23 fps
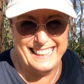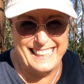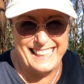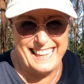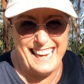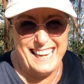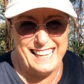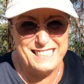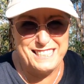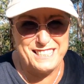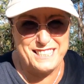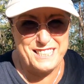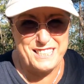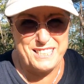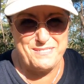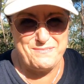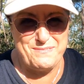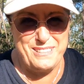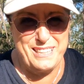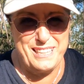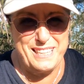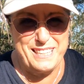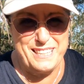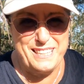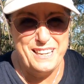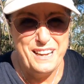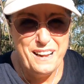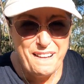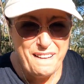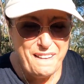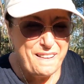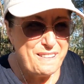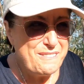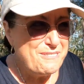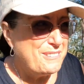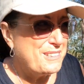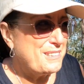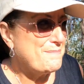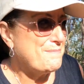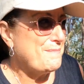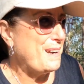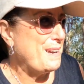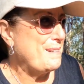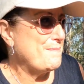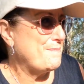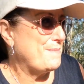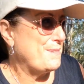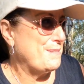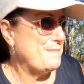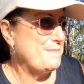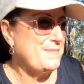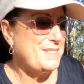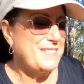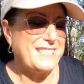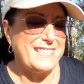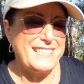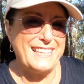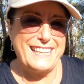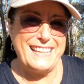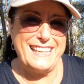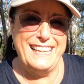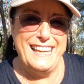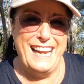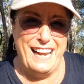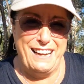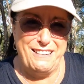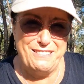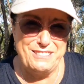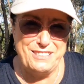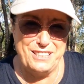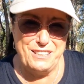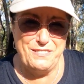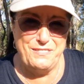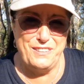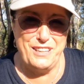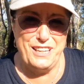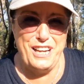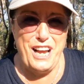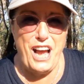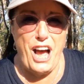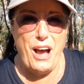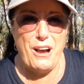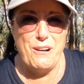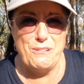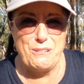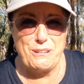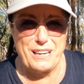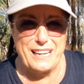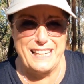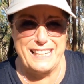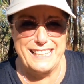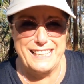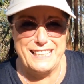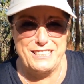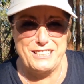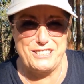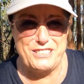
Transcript: Catches me with my bum sticking out of a hole in a